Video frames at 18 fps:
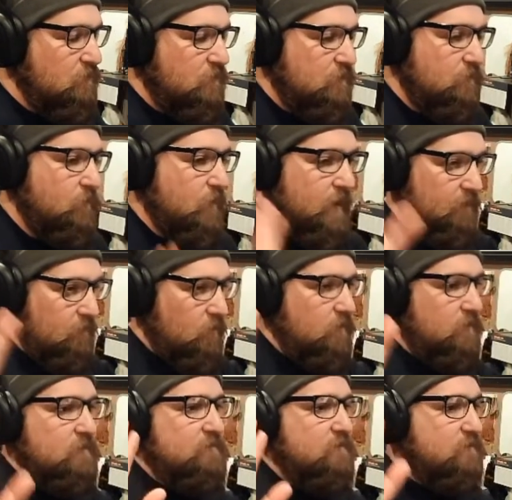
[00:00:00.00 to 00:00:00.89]
whatever.
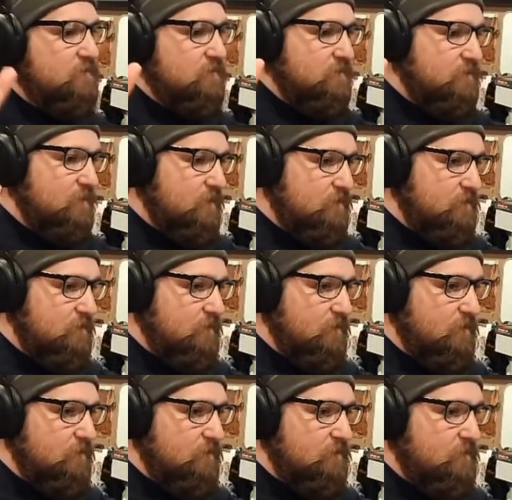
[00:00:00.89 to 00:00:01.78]
It's
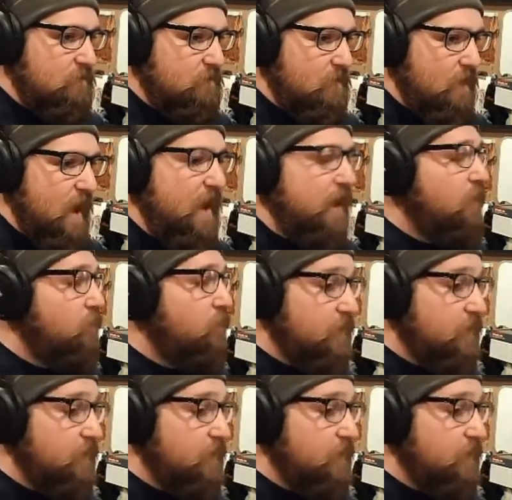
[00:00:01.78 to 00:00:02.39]
I don't